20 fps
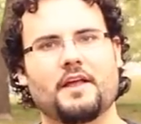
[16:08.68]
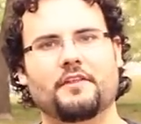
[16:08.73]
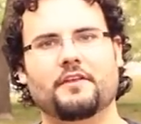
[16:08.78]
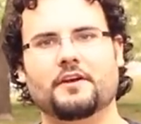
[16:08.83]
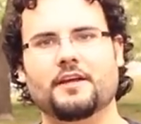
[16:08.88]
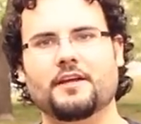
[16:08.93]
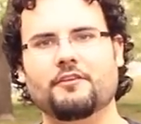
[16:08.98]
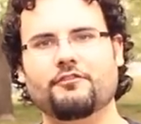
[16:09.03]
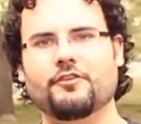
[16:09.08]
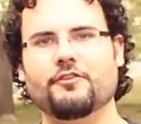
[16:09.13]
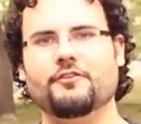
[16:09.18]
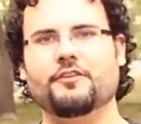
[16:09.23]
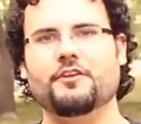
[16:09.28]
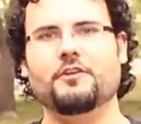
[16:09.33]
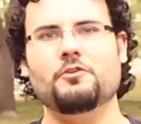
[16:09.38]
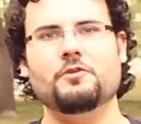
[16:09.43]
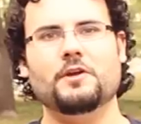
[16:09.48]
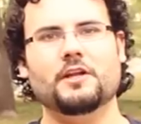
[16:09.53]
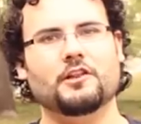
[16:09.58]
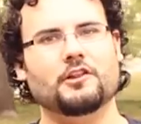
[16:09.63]
They're issues that
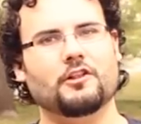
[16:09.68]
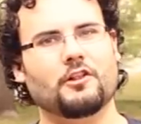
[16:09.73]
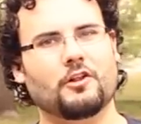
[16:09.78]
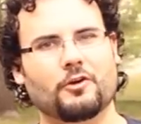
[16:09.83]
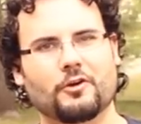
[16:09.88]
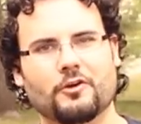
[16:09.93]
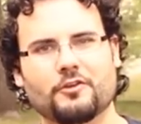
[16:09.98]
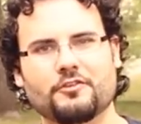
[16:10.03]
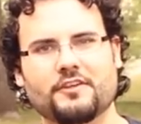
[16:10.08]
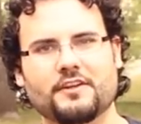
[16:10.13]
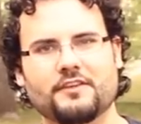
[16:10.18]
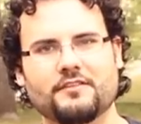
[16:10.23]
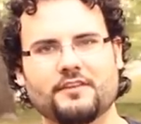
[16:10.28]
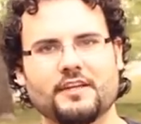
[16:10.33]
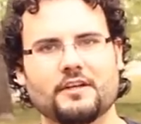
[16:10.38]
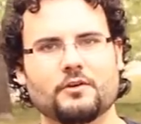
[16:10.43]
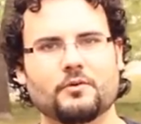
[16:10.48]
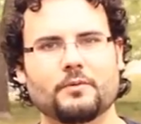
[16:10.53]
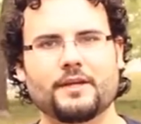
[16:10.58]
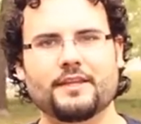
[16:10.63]
you can learn to
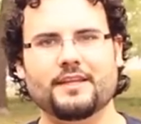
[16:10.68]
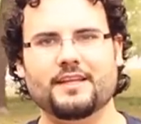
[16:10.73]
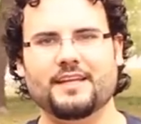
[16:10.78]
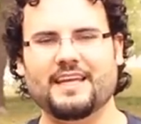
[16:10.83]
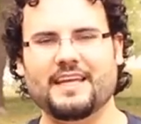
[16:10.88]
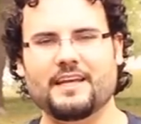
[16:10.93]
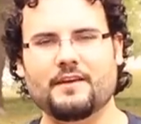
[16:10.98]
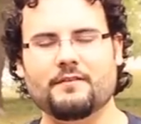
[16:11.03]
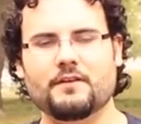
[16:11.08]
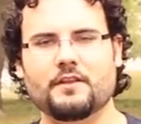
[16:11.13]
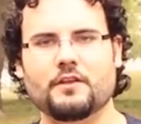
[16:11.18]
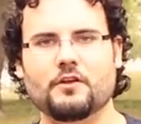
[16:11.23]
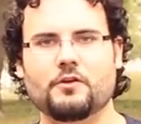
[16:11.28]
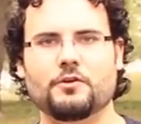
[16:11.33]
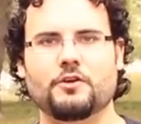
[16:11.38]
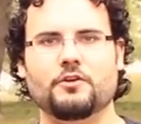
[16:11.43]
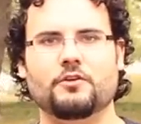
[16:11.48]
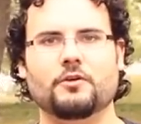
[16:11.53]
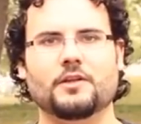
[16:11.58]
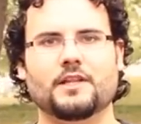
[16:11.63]
deal with. And even though
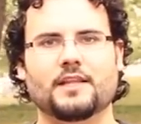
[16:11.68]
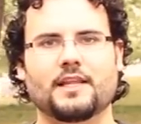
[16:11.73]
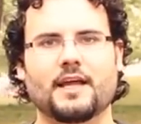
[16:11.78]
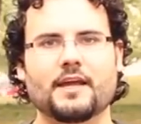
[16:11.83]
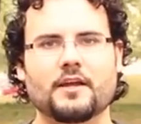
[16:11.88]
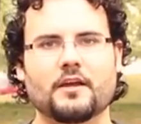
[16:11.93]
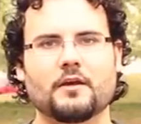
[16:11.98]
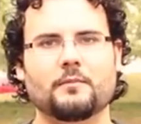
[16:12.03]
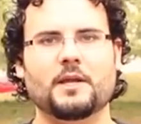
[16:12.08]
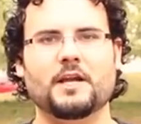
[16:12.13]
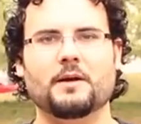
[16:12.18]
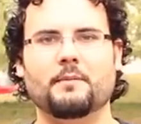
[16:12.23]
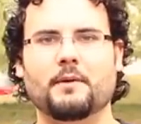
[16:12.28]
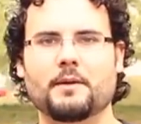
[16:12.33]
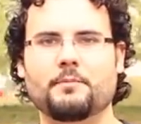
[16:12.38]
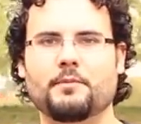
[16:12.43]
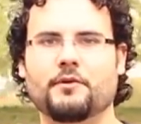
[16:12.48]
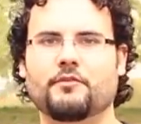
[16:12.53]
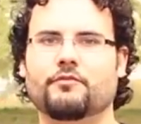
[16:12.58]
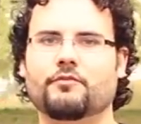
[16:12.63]
you don't like them and it
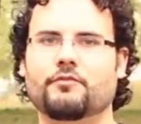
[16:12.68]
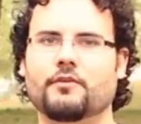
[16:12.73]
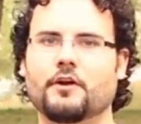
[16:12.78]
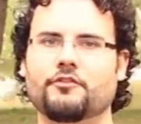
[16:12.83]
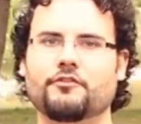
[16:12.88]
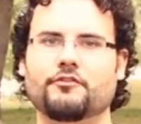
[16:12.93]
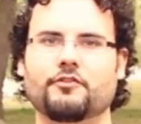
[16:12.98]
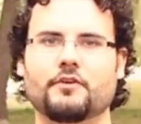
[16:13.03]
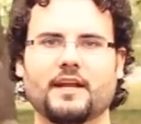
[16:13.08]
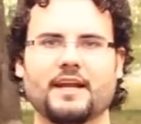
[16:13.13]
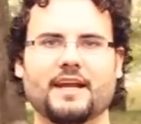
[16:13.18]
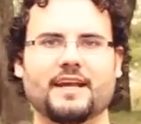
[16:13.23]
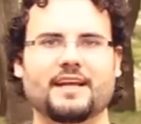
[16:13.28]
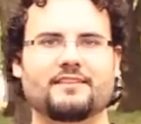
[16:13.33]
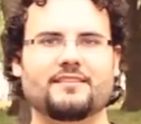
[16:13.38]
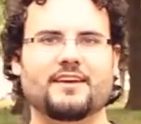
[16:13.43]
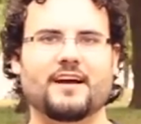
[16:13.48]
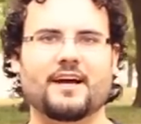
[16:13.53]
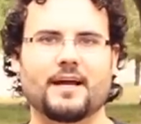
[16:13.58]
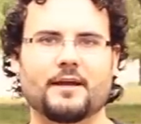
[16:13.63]
might be frustrating at
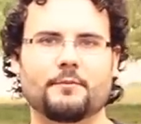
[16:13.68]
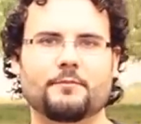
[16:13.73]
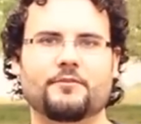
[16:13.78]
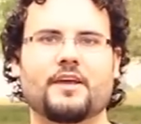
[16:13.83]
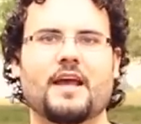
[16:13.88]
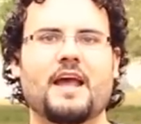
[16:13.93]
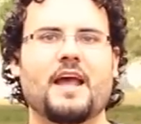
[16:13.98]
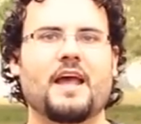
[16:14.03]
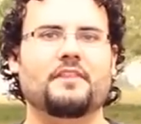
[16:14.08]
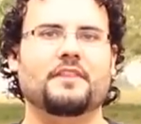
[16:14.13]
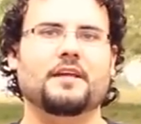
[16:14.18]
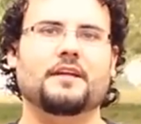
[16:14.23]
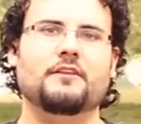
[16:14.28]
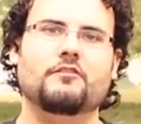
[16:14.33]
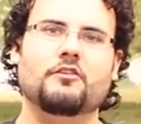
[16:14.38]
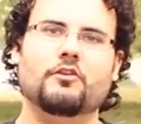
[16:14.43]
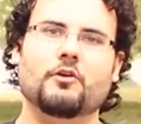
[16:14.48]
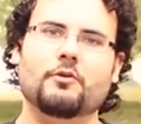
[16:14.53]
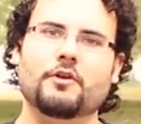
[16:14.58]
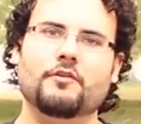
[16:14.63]
times, they
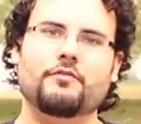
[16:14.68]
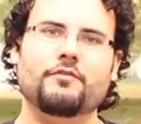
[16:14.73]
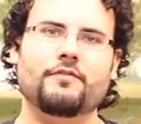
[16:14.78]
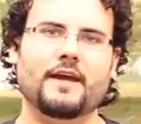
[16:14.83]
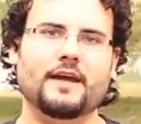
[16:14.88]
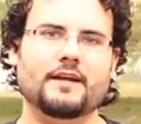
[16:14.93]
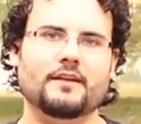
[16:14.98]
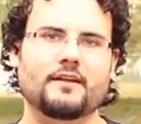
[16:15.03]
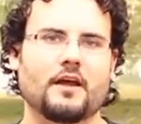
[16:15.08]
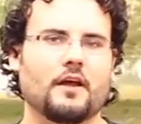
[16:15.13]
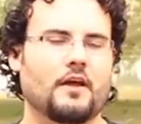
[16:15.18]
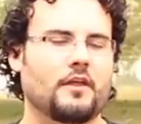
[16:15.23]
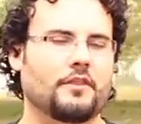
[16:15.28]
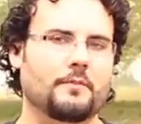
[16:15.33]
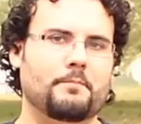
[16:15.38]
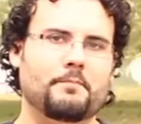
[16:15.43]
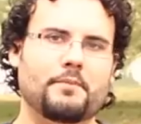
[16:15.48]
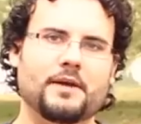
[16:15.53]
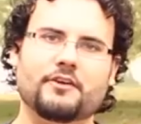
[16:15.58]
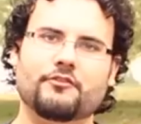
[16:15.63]
don't affect
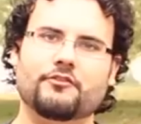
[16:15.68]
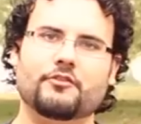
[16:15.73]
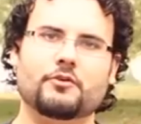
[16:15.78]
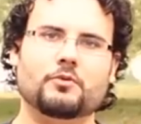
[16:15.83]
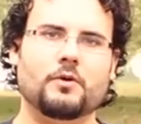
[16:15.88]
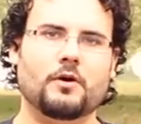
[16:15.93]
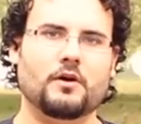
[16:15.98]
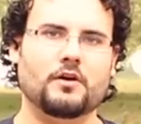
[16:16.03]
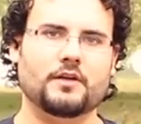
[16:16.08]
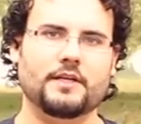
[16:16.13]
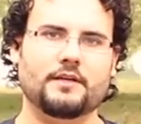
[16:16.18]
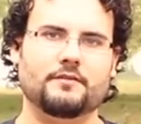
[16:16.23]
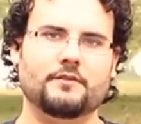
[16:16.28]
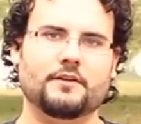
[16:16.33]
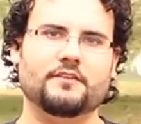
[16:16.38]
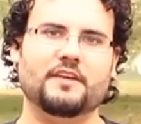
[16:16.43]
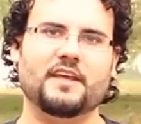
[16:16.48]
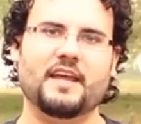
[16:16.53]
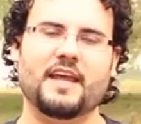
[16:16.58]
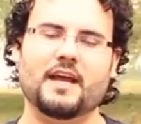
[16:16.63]
the picture quality of
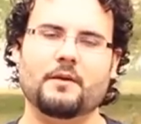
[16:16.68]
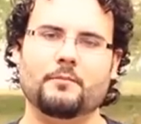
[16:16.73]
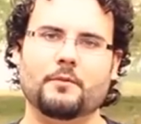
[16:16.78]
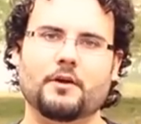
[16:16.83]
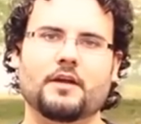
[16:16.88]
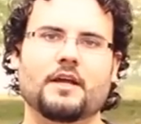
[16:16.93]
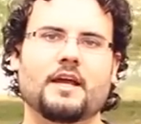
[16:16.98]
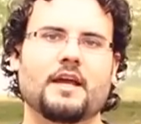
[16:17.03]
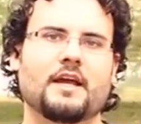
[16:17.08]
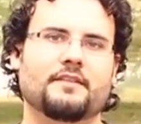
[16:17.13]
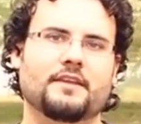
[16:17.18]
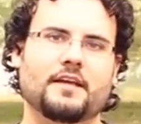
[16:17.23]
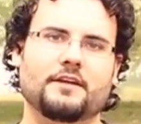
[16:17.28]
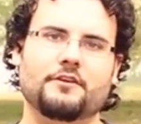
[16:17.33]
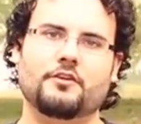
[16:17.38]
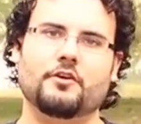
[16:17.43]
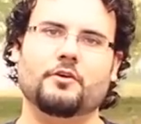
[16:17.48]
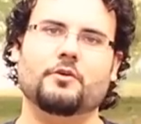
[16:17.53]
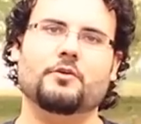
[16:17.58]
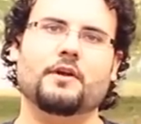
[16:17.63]
this camera. They
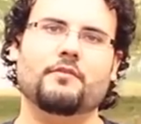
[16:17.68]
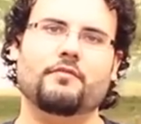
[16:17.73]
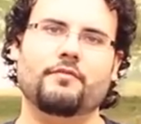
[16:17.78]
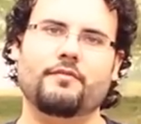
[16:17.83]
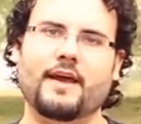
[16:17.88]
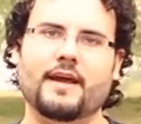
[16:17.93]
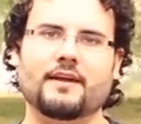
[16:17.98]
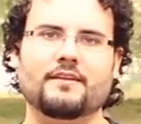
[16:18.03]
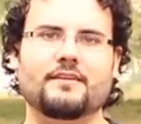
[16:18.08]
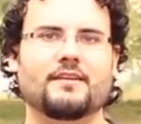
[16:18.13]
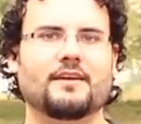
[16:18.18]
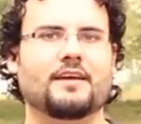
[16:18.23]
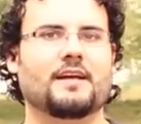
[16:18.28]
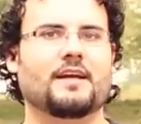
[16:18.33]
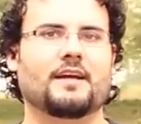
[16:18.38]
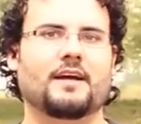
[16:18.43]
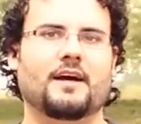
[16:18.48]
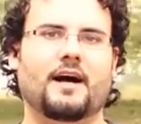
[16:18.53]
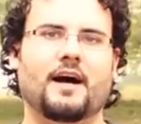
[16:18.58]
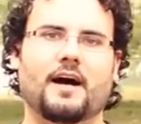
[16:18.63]
don't affect
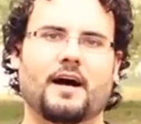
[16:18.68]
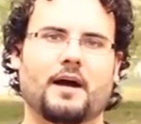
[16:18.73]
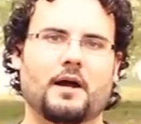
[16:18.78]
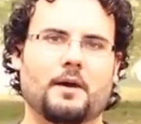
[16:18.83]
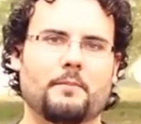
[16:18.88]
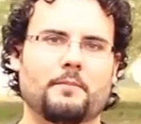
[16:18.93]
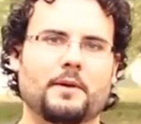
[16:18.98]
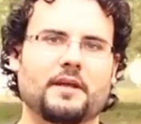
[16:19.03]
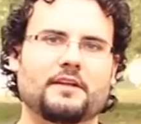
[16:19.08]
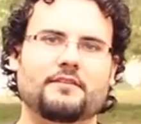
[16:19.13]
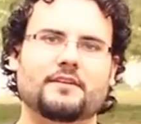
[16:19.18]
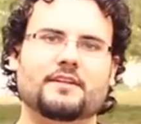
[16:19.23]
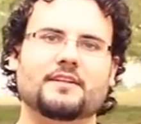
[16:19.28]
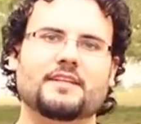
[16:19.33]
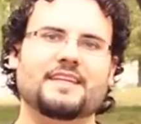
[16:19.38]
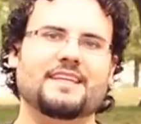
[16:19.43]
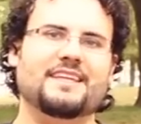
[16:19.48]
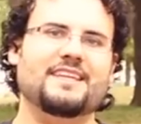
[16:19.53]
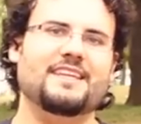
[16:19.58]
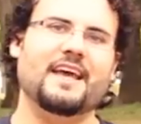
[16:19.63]
uh,
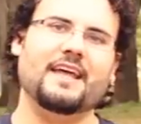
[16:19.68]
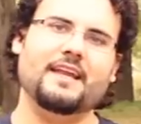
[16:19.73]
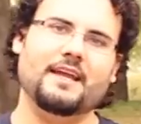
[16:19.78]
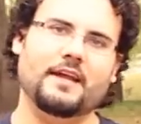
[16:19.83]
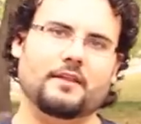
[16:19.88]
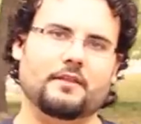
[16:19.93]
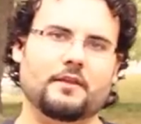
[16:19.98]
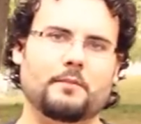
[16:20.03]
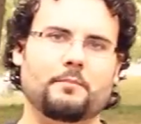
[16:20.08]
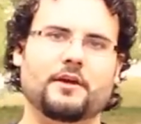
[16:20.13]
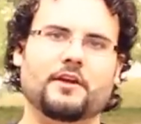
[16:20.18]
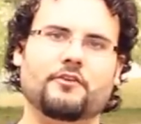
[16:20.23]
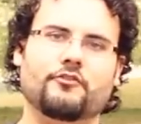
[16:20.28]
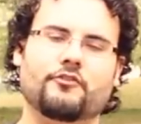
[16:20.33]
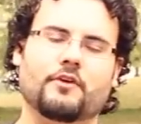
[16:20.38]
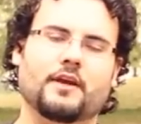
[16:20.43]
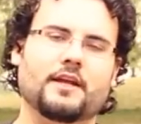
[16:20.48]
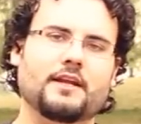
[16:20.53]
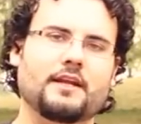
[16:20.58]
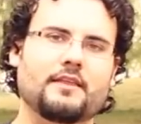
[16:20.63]
basically getting the
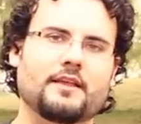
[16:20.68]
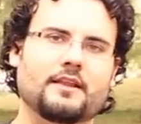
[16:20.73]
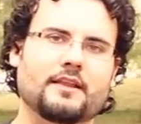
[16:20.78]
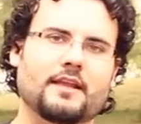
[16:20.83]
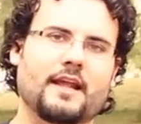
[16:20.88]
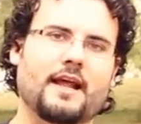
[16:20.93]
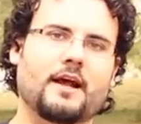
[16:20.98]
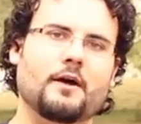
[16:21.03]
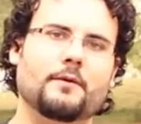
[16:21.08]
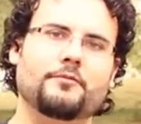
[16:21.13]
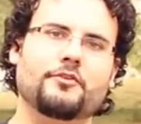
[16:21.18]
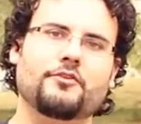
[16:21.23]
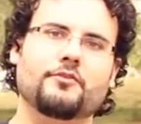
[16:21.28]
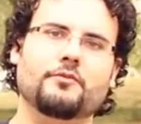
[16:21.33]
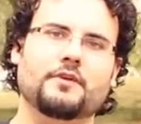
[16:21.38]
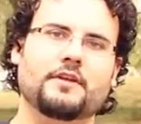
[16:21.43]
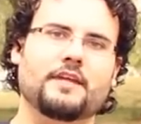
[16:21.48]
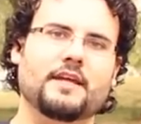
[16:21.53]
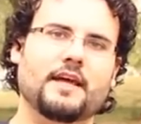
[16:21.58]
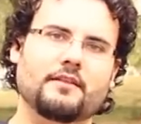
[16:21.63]
picture. Anything that helps you
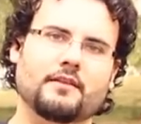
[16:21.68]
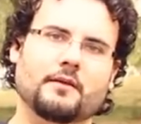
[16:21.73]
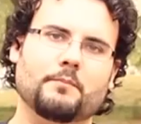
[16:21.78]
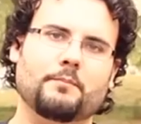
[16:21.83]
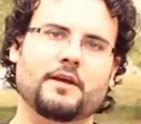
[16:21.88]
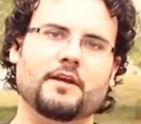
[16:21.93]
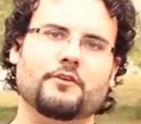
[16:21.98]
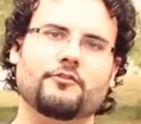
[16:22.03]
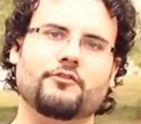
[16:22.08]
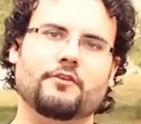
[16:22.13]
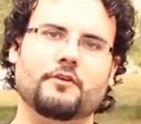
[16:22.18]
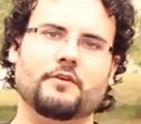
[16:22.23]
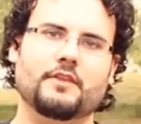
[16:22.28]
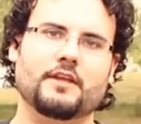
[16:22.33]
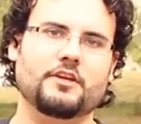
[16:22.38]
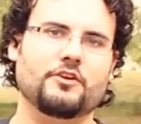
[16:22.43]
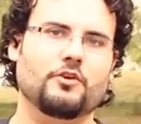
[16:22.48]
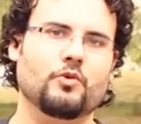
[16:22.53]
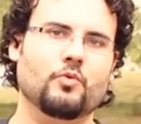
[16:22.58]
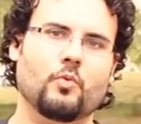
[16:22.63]
get the picture
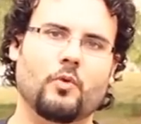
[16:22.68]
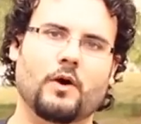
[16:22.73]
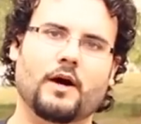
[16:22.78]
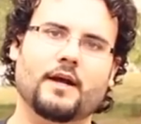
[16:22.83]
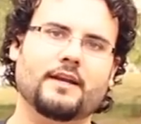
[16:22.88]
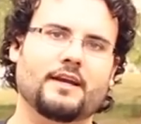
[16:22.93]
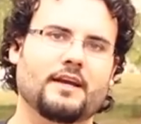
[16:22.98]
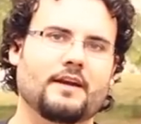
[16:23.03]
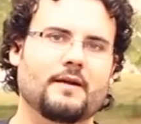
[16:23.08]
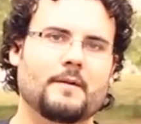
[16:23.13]
that you want,